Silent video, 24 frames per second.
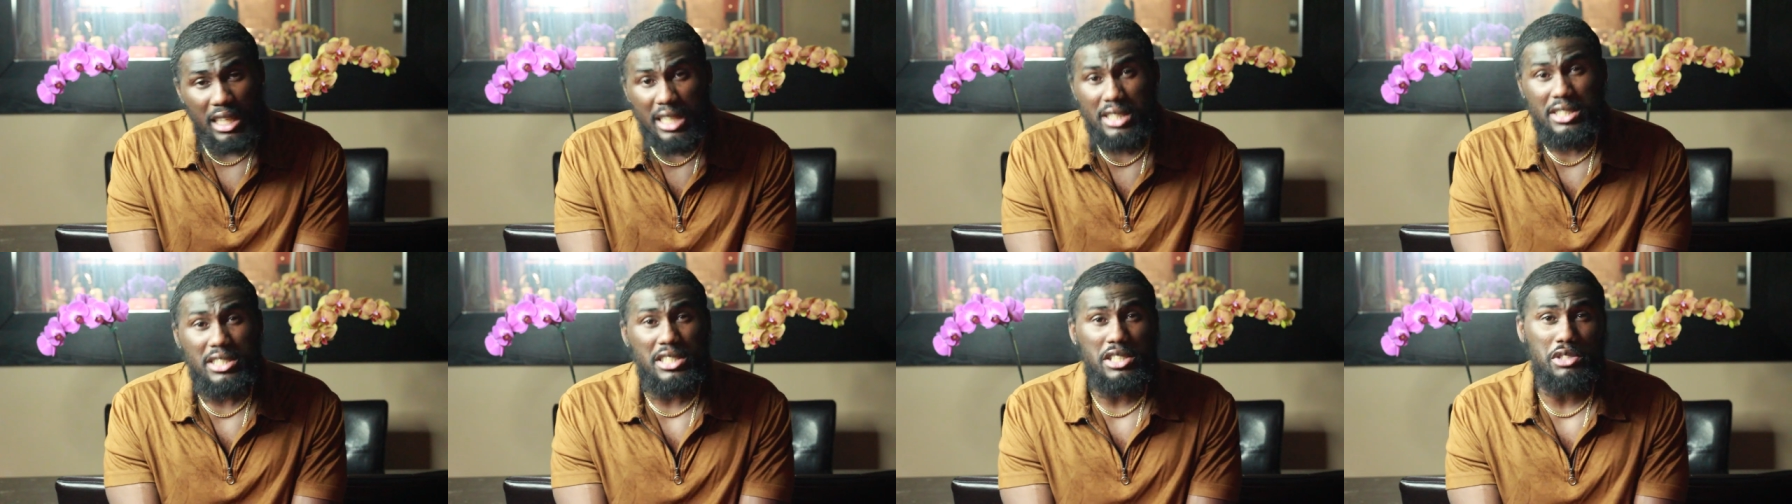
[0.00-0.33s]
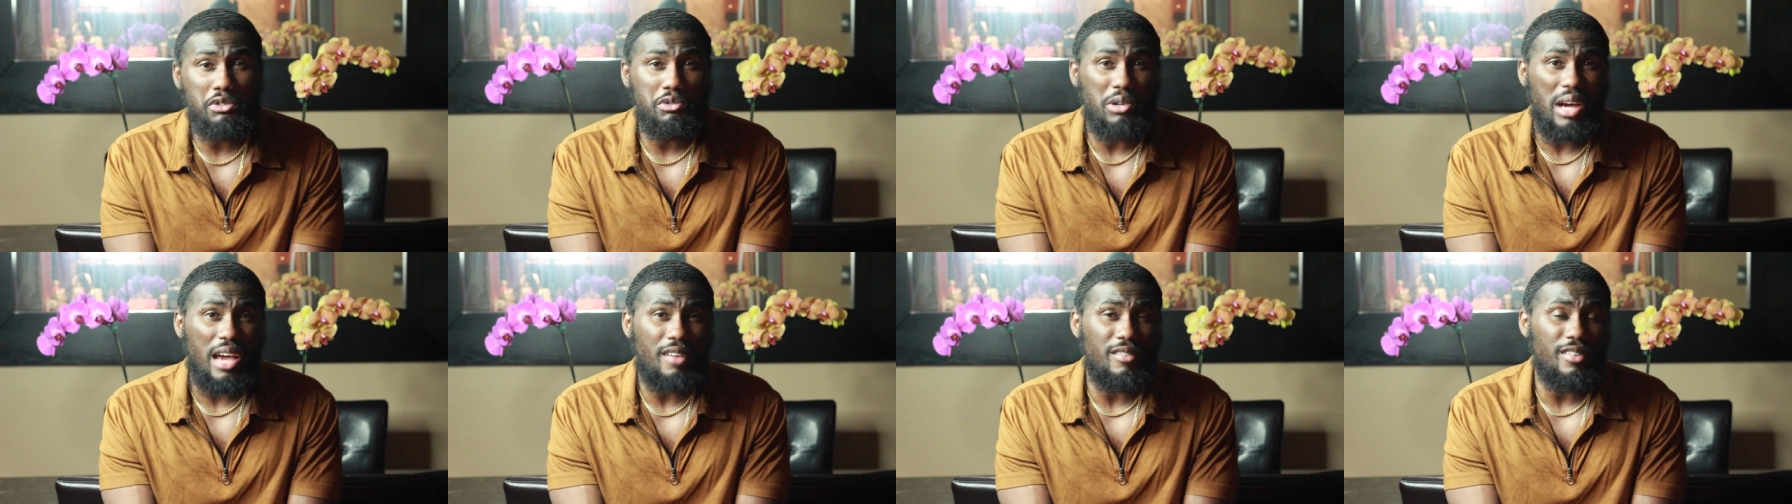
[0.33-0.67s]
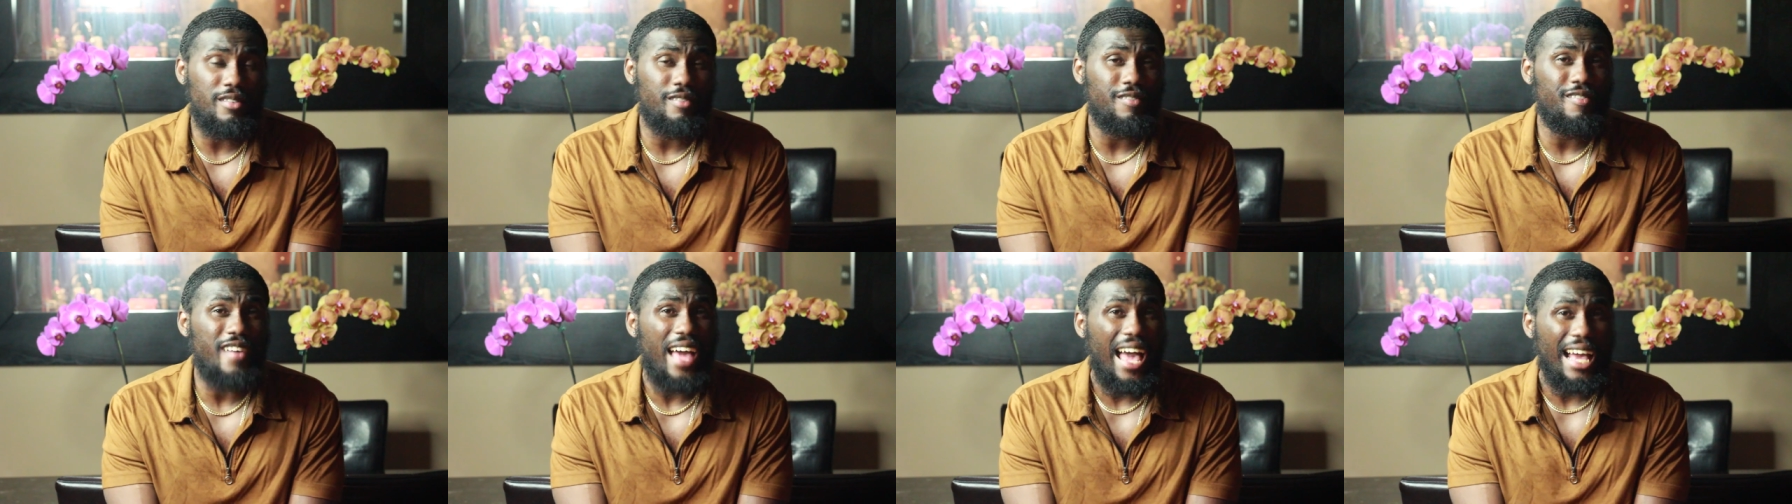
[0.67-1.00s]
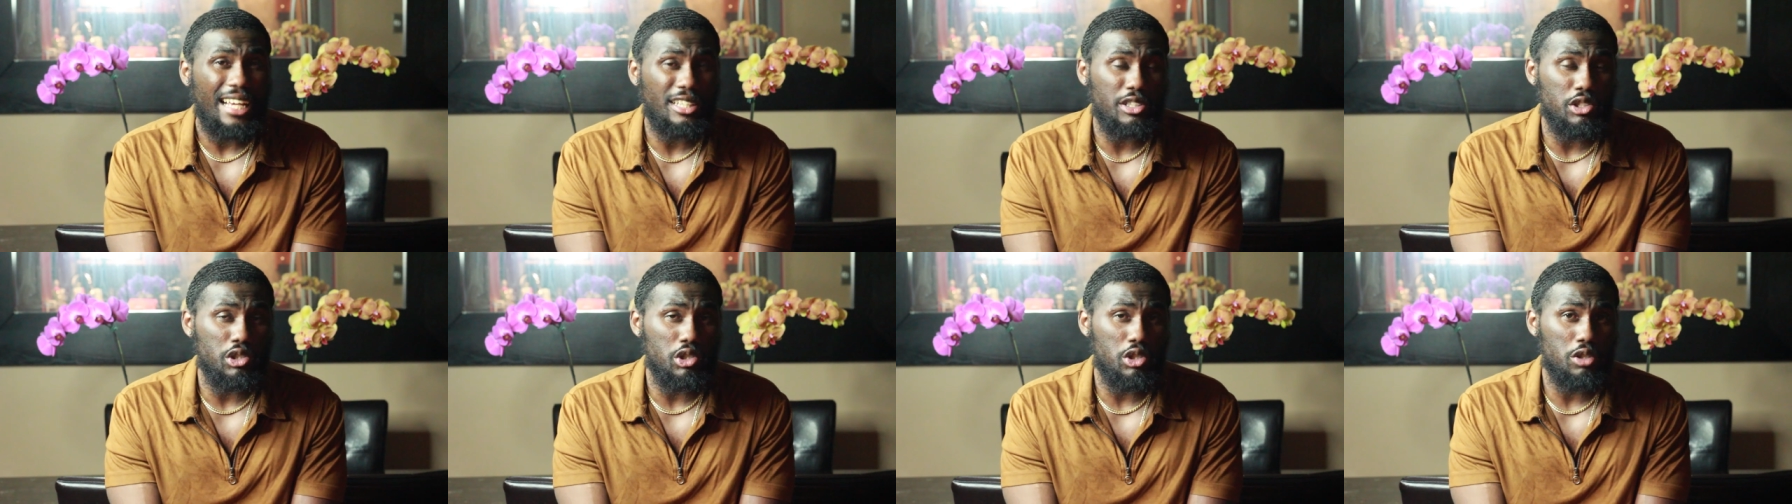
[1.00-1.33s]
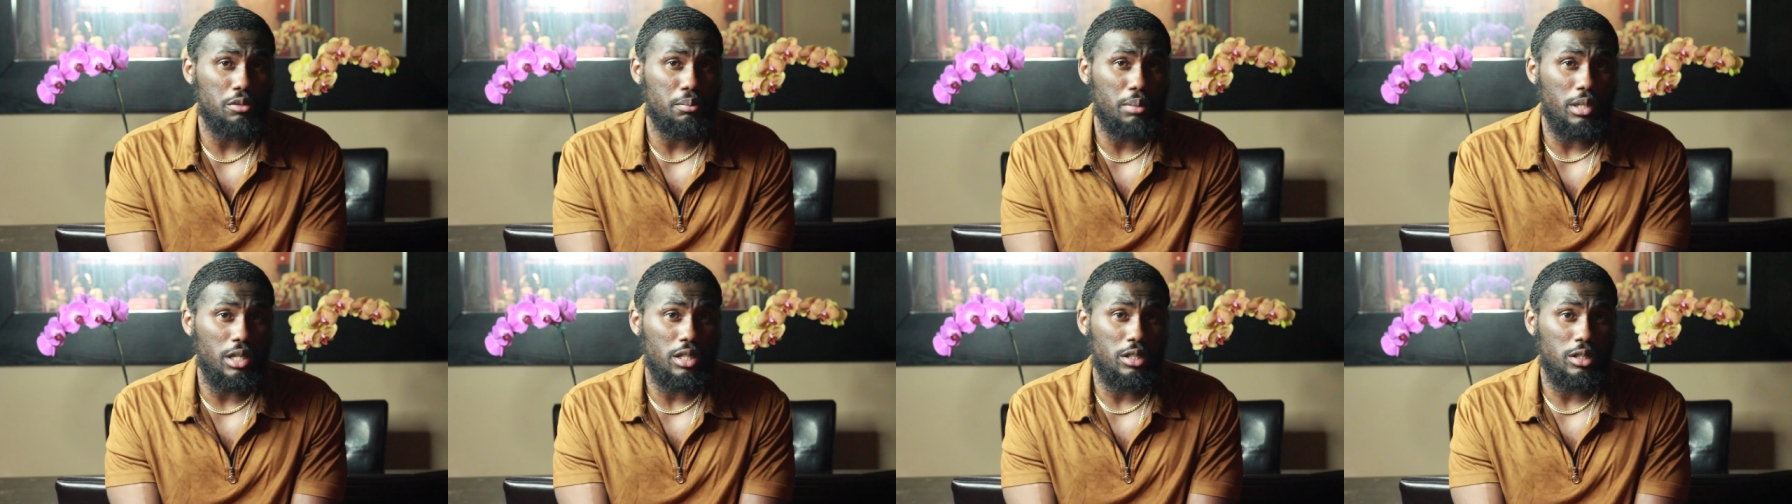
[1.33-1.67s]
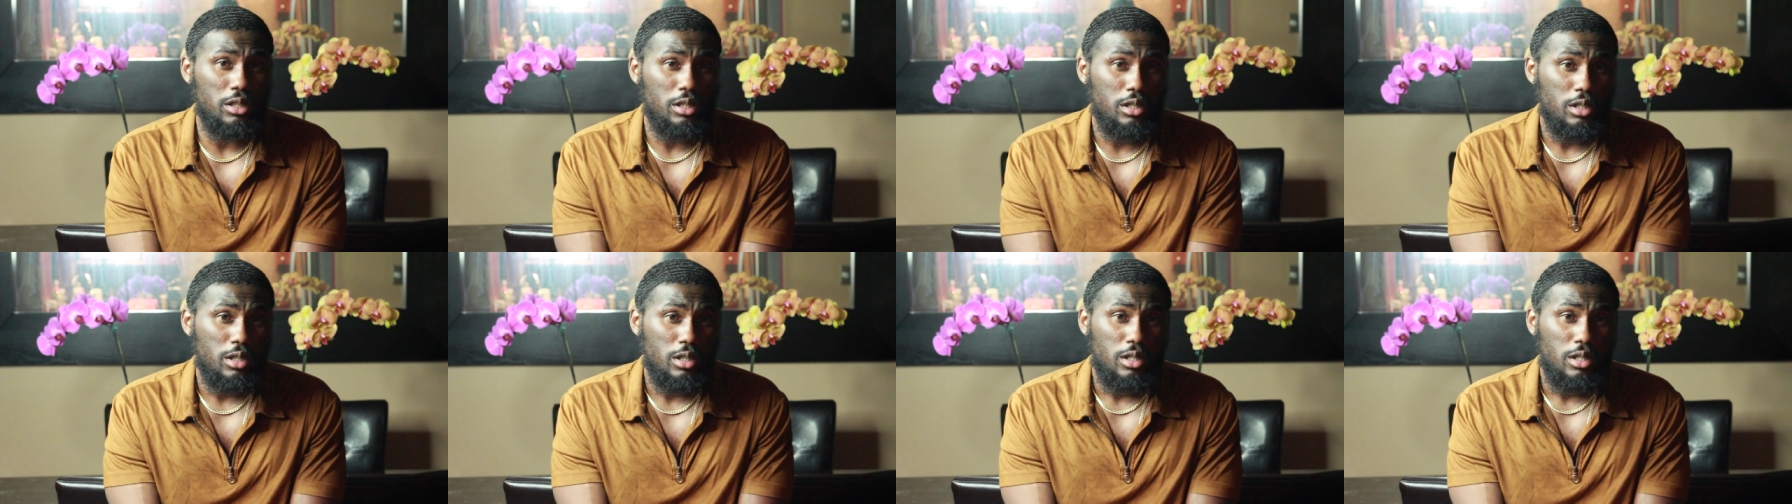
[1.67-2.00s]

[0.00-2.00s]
isn't a driving factor, but